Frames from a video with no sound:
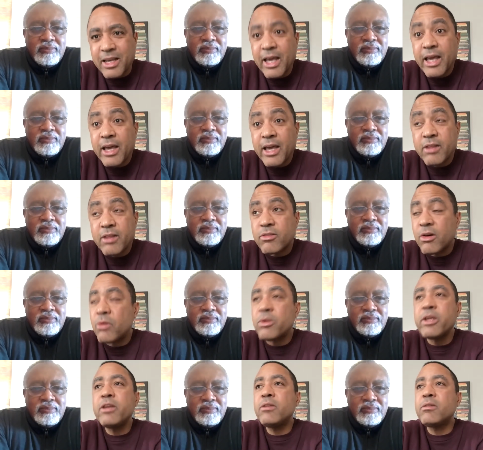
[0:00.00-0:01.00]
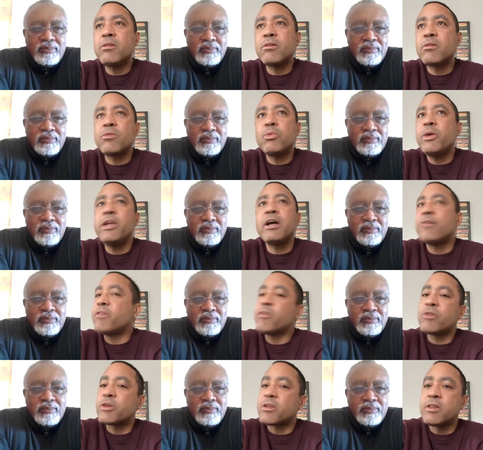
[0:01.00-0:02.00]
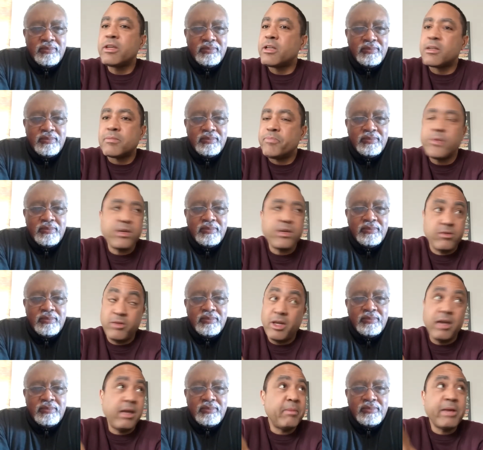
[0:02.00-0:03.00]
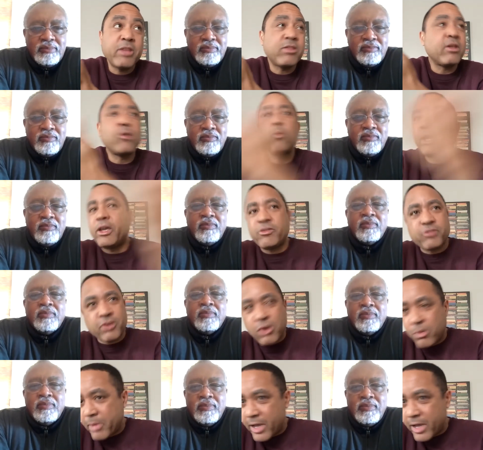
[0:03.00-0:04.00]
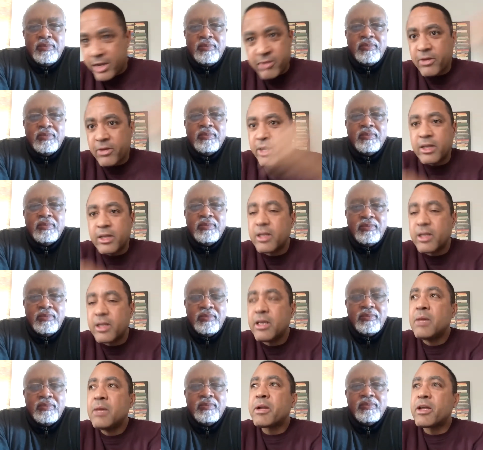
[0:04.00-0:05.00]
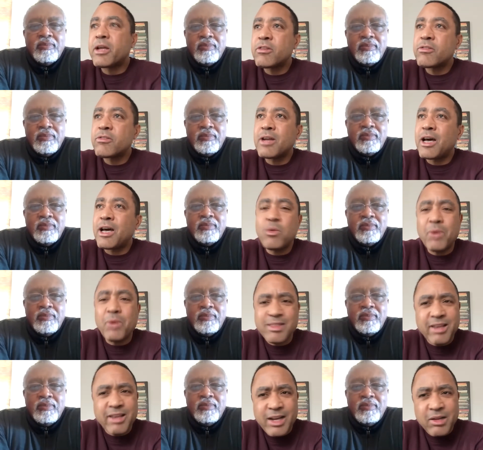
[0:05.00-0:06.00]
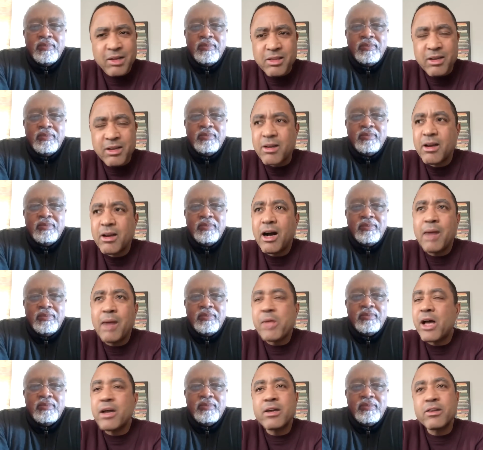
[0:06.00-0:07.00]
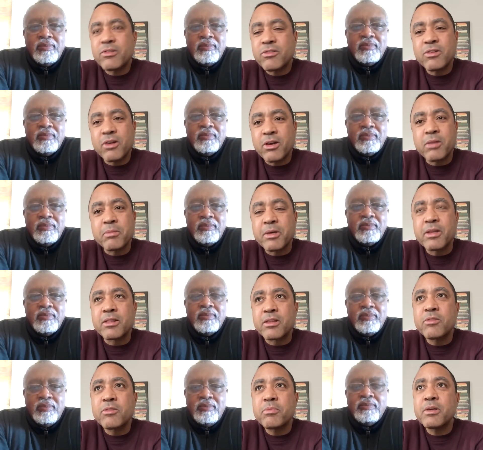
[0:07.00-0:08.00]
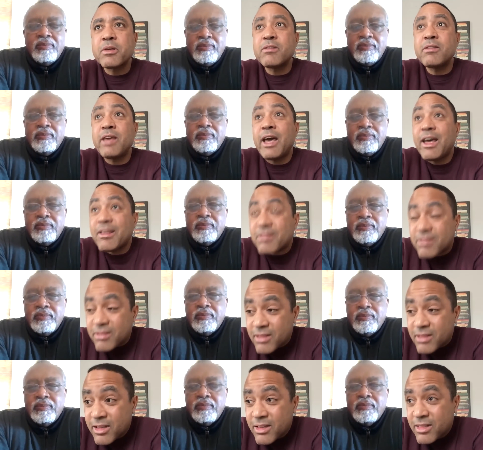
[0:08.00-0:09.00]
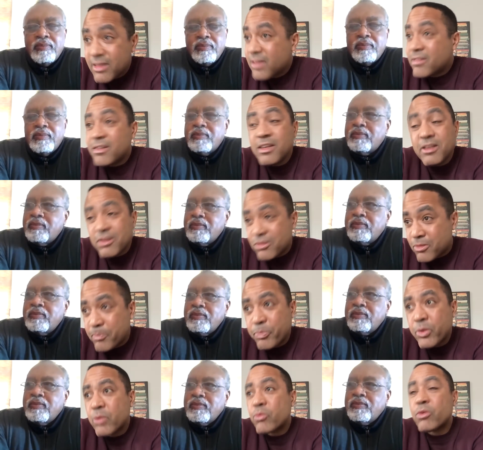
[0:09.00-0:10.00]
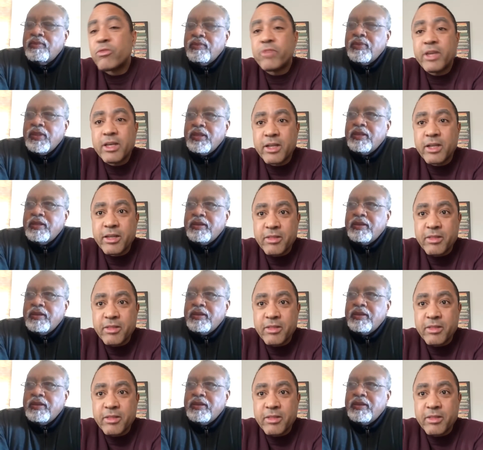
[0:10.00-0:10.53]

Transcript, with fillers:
Speaker 1: And it's the only tweet I've ever deleted. You know, I am at there are ways to go back and find it. But I just thought, I don't want that out there. I'm not going to snark about this because, yes, this is revealing these